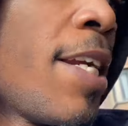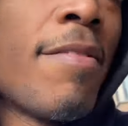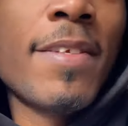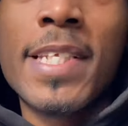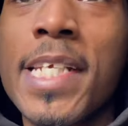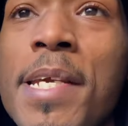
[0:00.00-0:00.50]

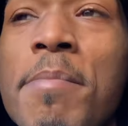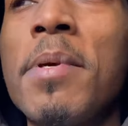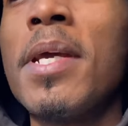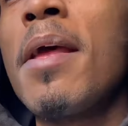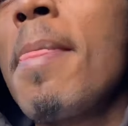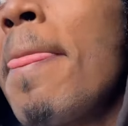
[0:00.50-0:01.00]
never seen,
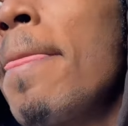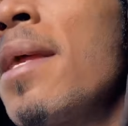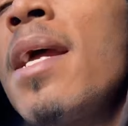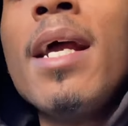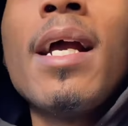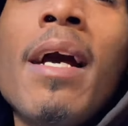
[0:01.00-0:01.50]
man,
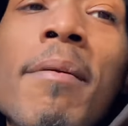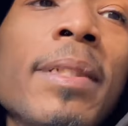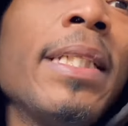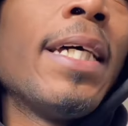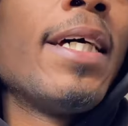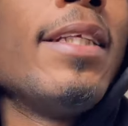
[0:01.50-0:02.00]

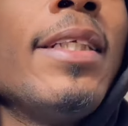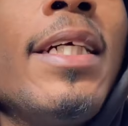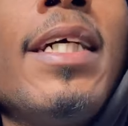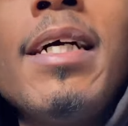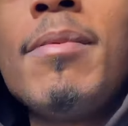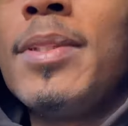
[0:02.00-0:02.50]
comment down in the
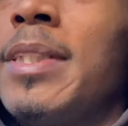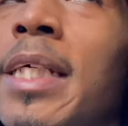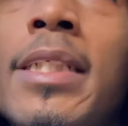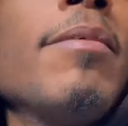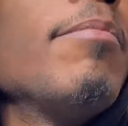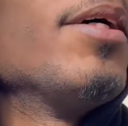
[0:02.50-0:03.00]
comment
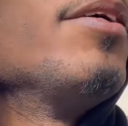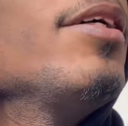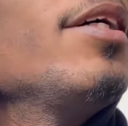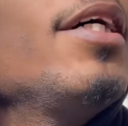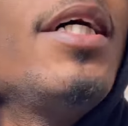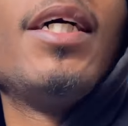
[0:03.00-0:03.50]
section, bro.
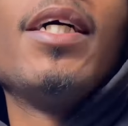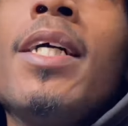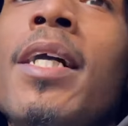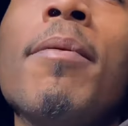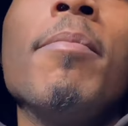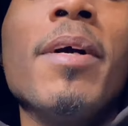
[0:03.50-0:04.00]

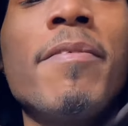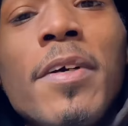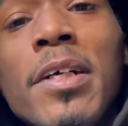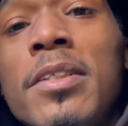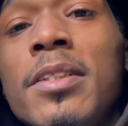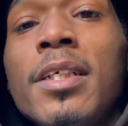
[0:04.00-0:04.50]
But
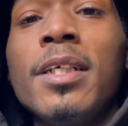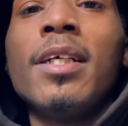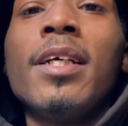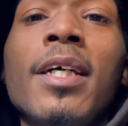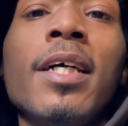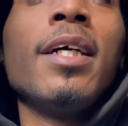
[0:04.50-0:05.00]
first,
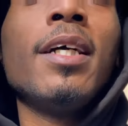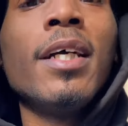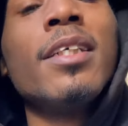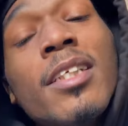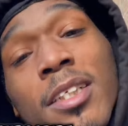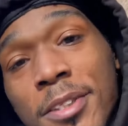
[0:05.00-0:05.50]

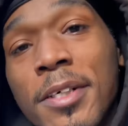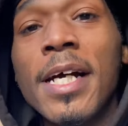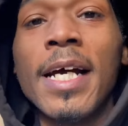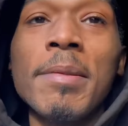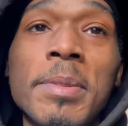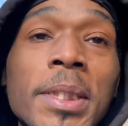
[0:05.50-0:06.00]

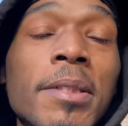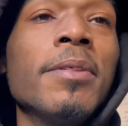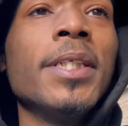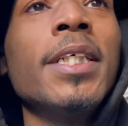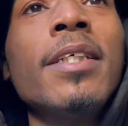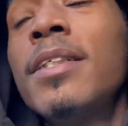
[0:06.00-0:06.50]
subscribe to the
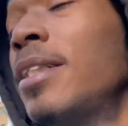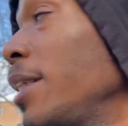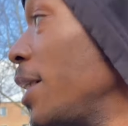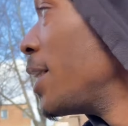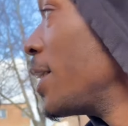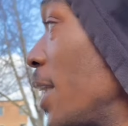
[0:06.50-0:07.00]
real. You know
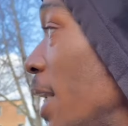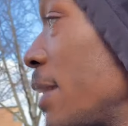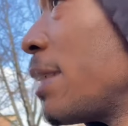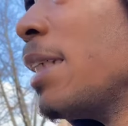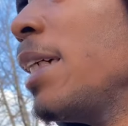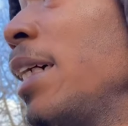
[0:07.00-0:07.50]
what I'm
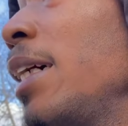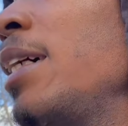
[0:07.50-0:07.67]
saying?